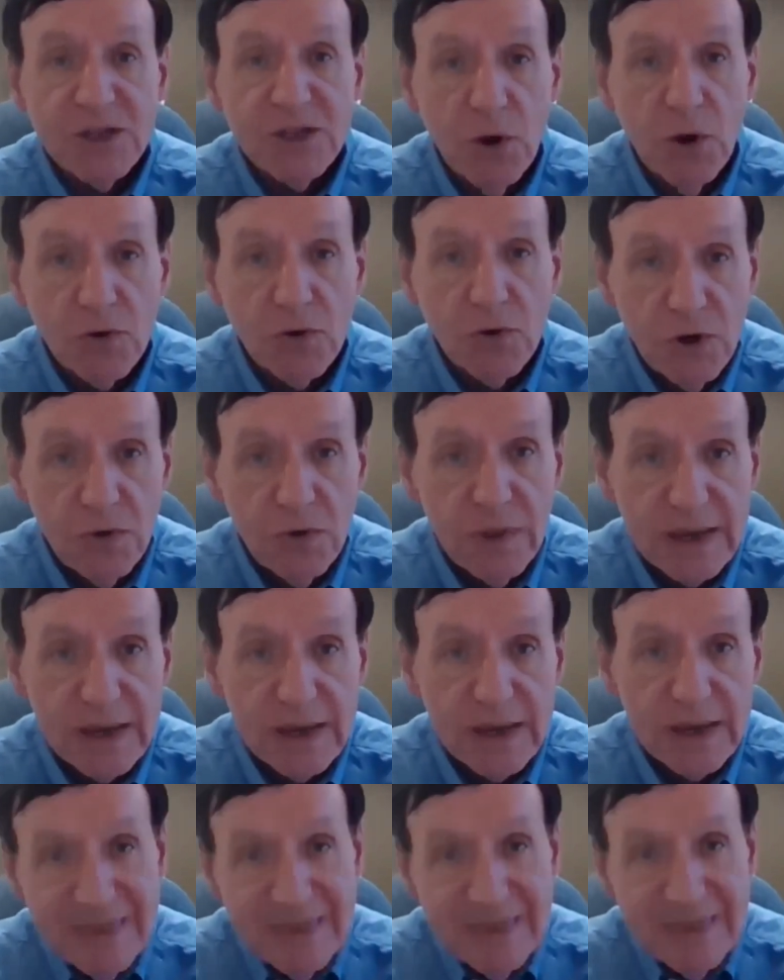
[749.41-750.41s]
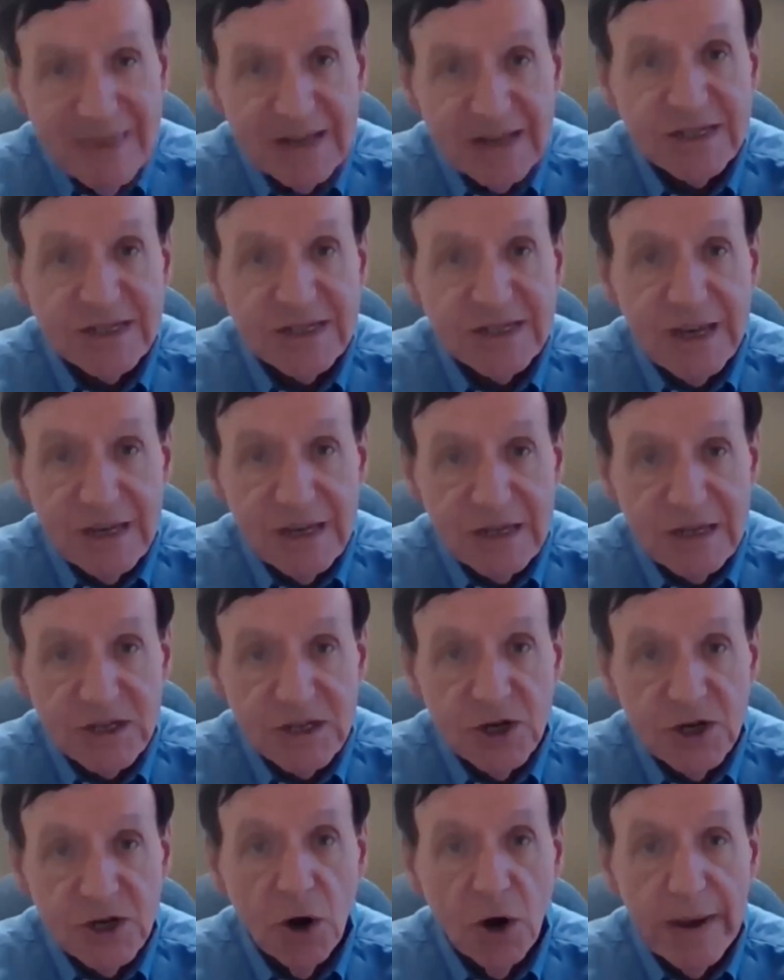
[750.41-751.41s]
Power companies don't do this.
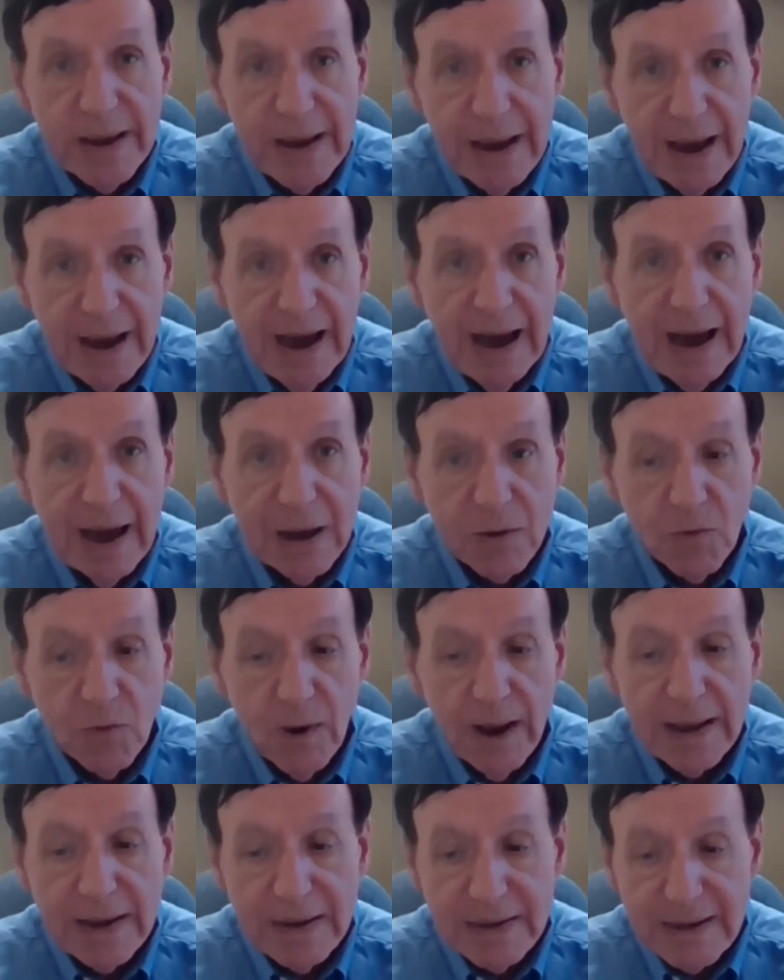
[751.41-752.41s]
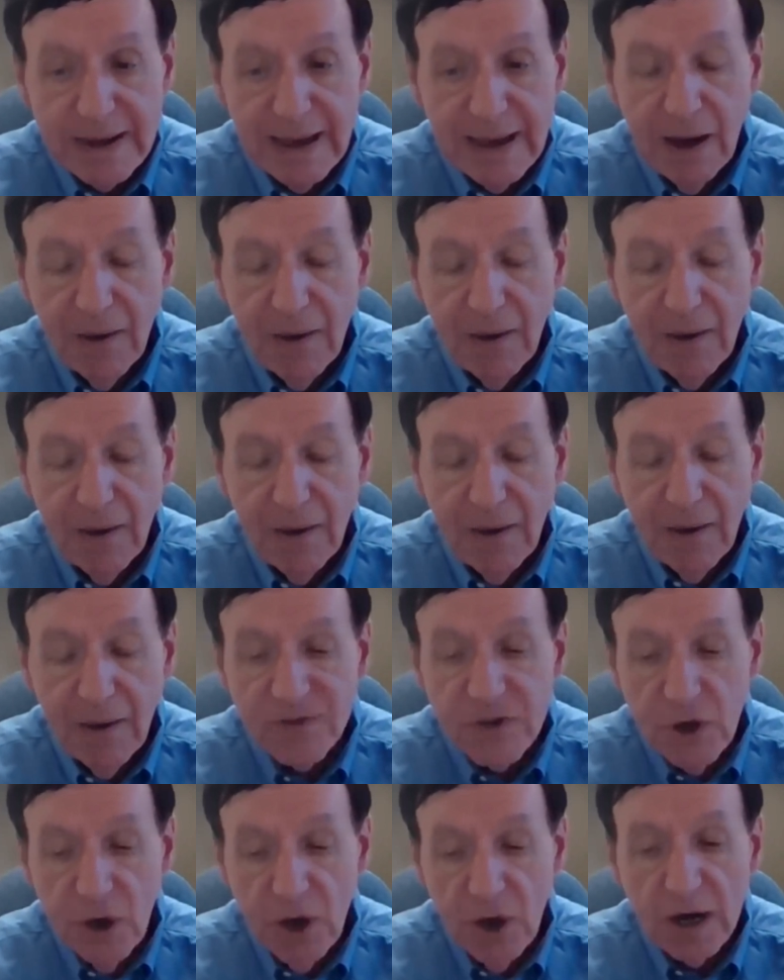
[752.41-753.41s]
But this is going on right
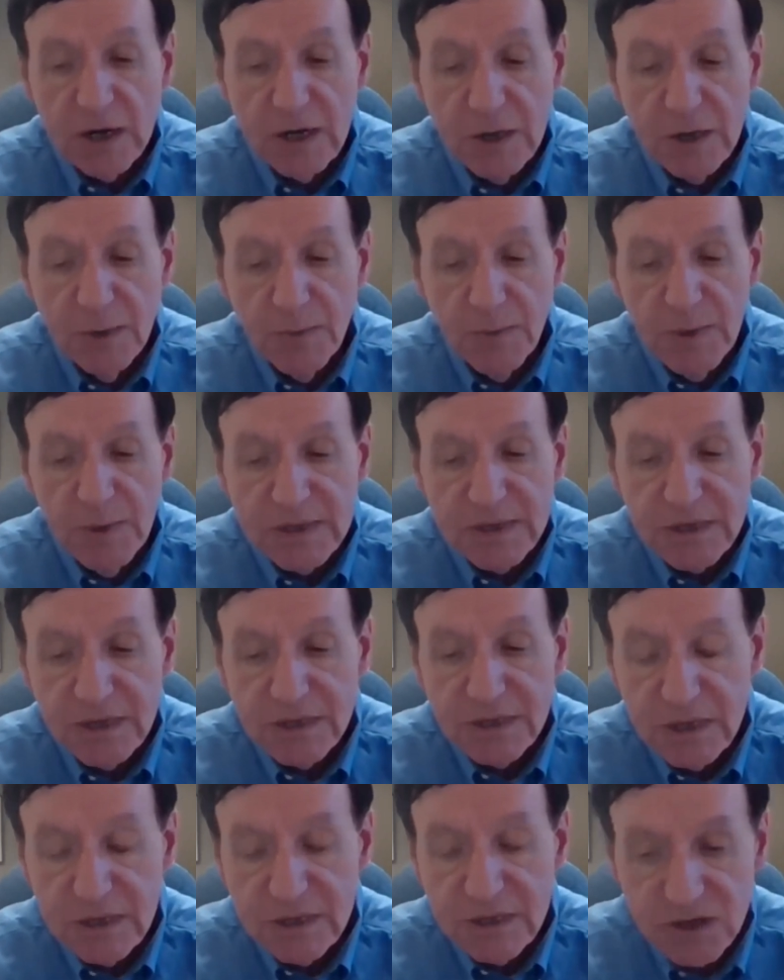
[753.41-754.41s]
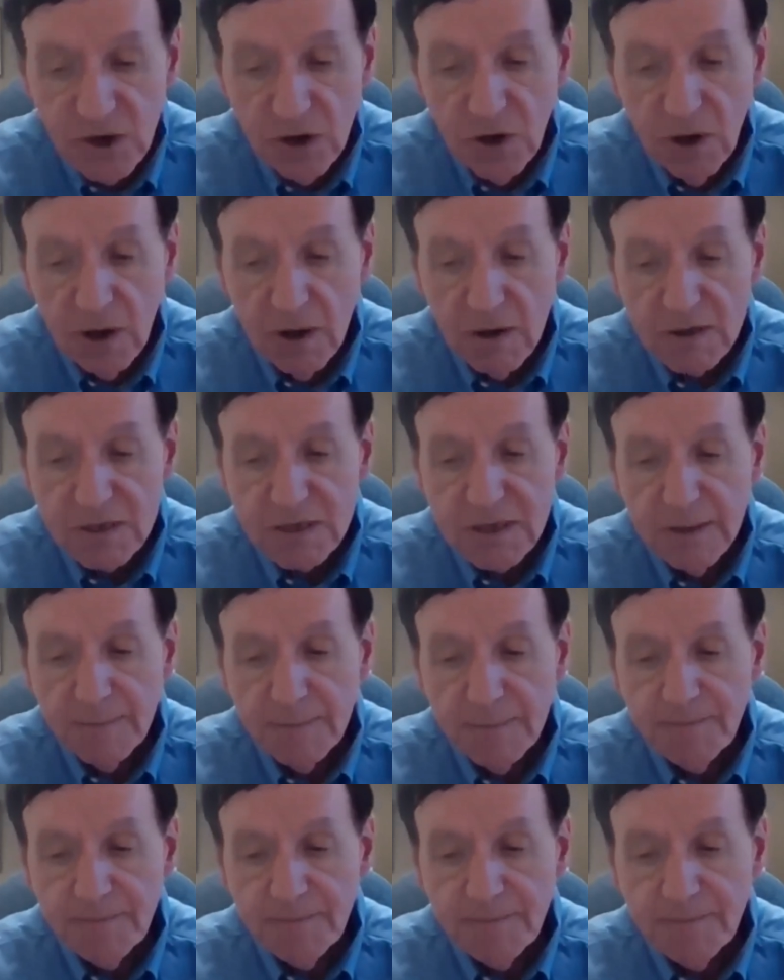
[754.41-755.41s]
now. I have talked to businesses that had
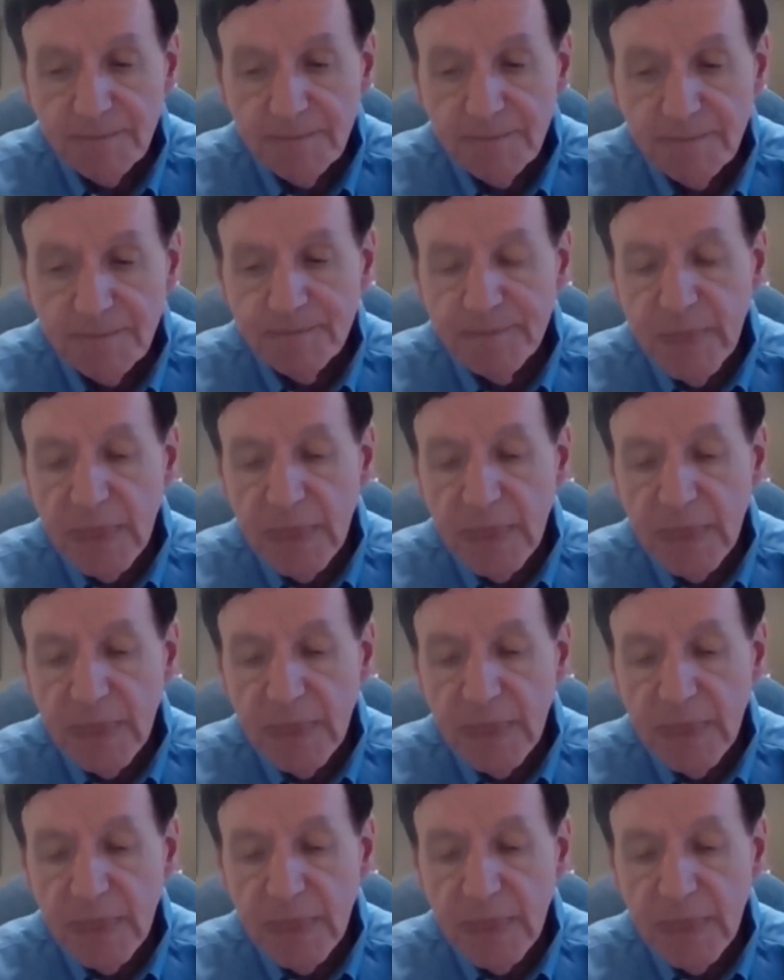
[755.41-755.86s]
these calls.